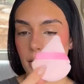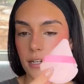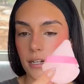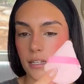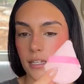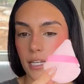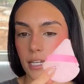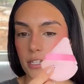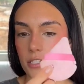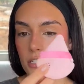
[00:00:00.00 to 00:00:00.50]

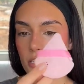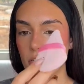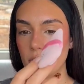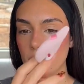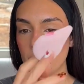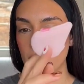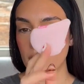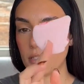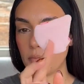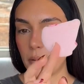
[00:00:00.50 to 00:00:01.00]
And I like to
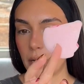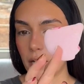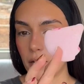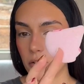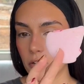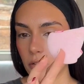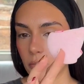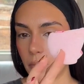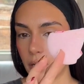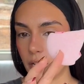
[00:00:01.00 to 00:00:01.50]
use these
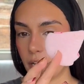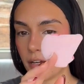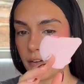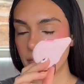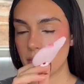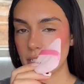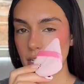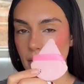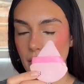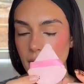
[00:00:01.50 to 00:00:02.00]
powder
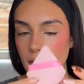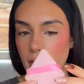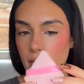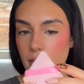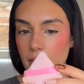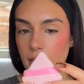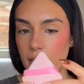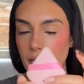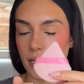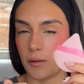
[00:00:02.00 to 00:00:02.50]
puffs.
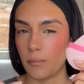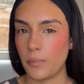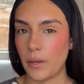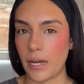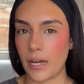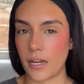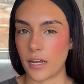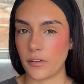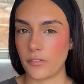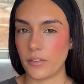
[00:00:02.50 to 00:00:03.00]
I get a
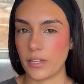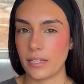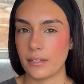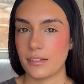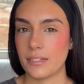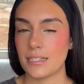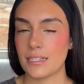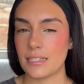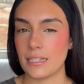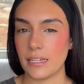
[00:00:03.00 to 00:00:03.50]
pack of
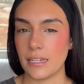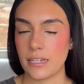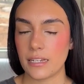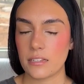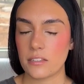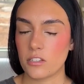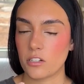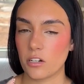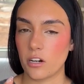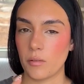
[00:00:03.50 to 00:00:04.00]
like
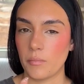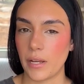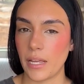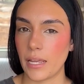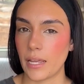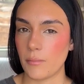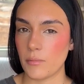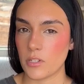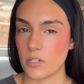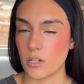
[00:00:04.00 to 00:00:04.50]
6. They're on
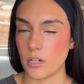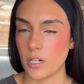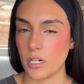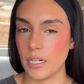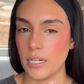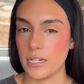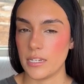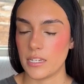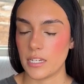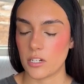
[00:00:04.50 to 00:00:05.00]
my
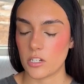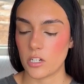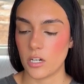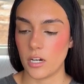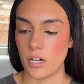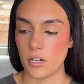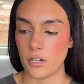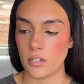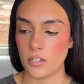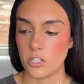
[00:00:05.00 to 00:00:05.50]
Amazon and
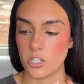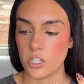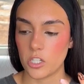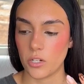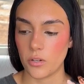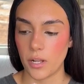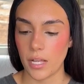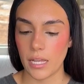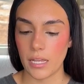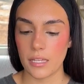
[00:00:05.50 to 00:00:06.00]
TikTok
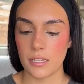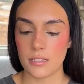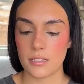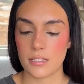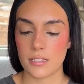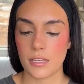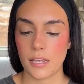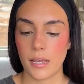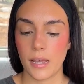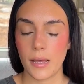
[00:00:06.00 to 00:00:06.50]

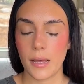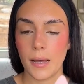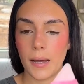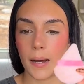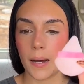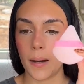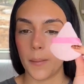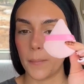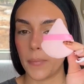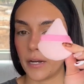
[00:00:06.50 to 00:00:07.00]
showcase.
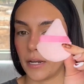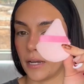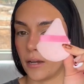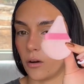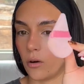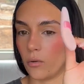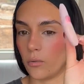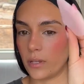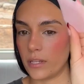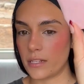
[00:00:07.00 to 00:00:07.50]
But
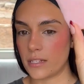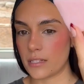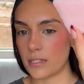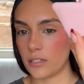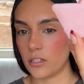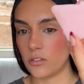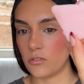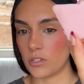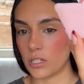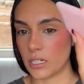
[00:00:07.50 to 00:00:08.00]
I
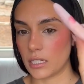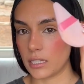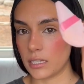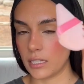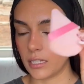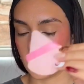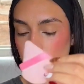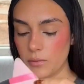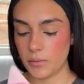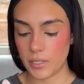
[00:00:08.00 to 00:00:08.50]
always use a
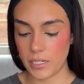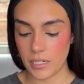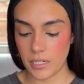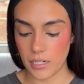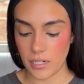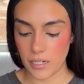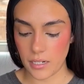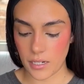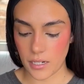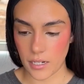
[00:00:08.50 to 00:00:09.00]
clean
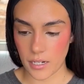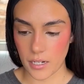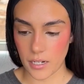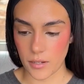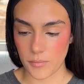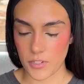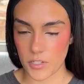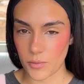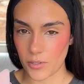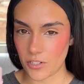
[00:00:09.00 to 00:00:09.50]
one,
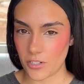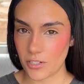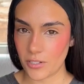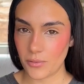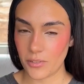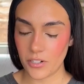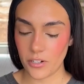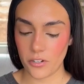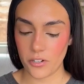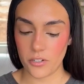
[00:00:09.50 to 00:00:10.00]

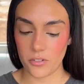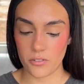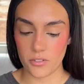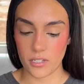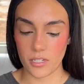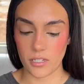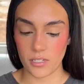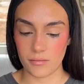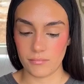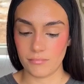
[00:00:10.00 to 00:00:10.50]
especially when you're
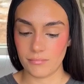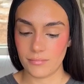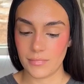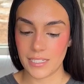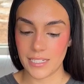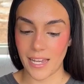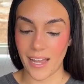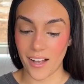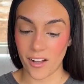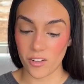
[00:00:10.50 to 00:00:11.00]
using
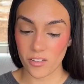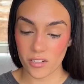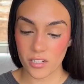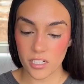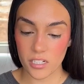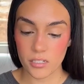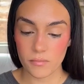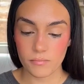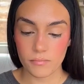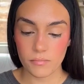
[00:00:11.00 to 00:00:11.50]
talc.